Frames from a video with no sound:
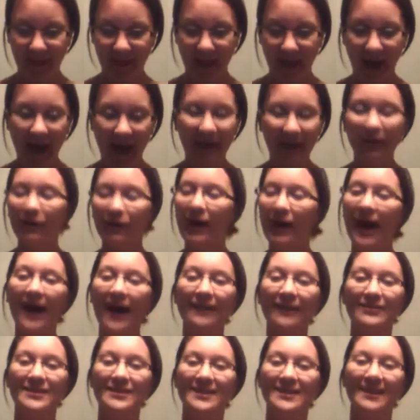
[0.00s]
I don't
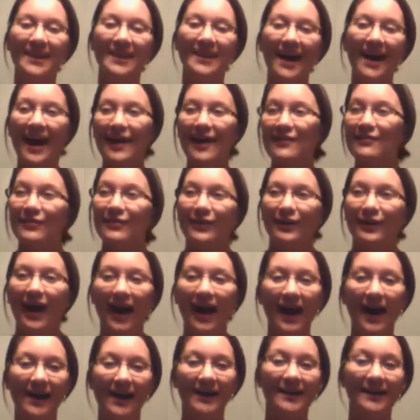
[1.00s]
have to ever
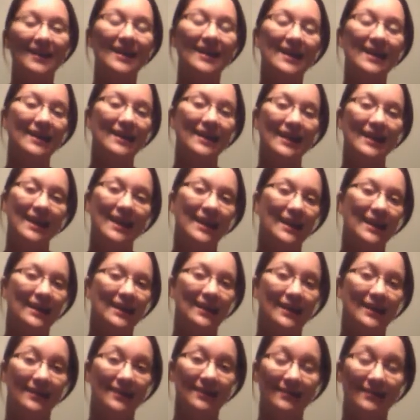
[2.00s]
hide anything in
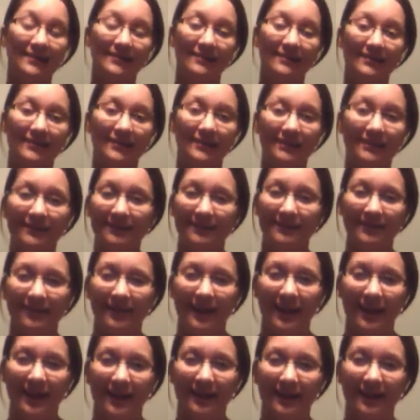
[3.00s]
me
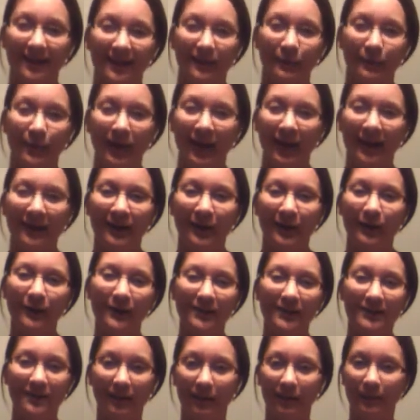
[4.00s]
when I go to
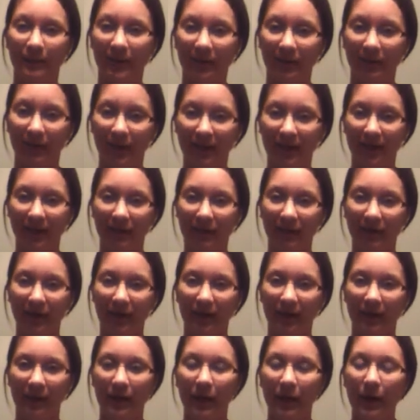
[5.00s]
Celebrate Recovery,
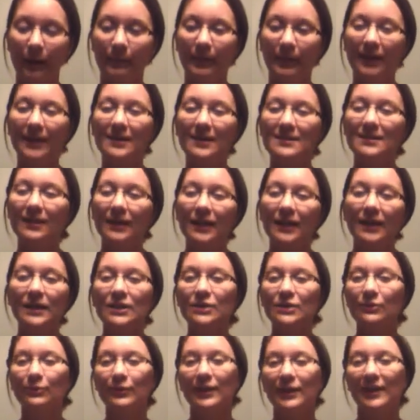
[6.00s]
because
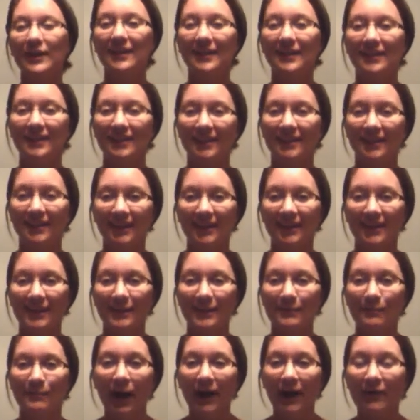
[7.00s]
each week
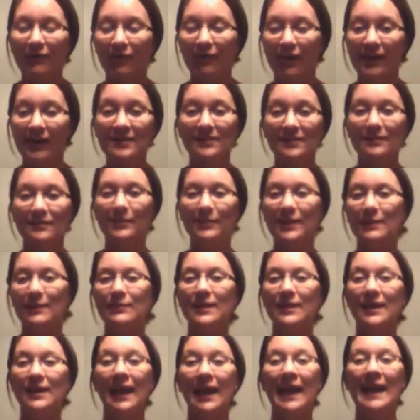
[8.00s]
my friends meet
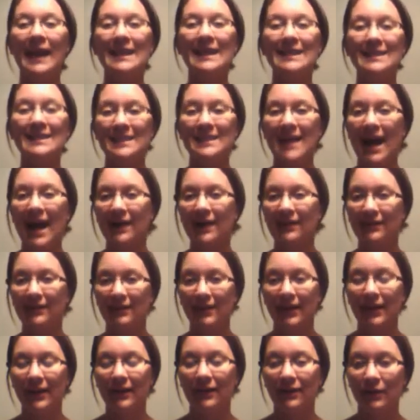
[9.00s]
me
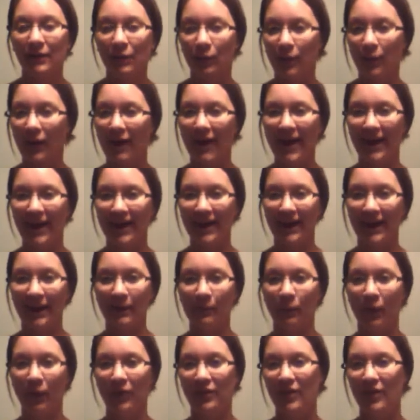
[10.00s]
exactly where I am,
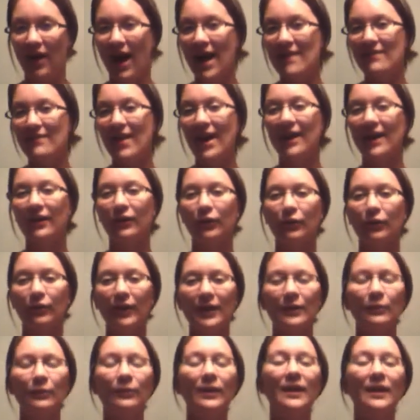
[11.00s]
whether I've had a
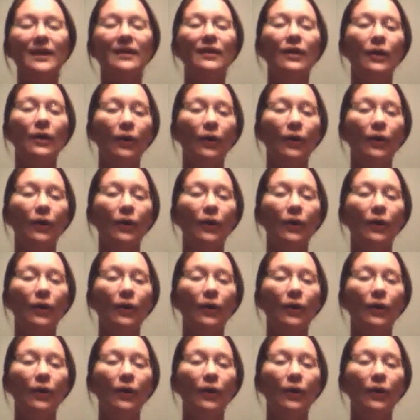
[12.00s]
great week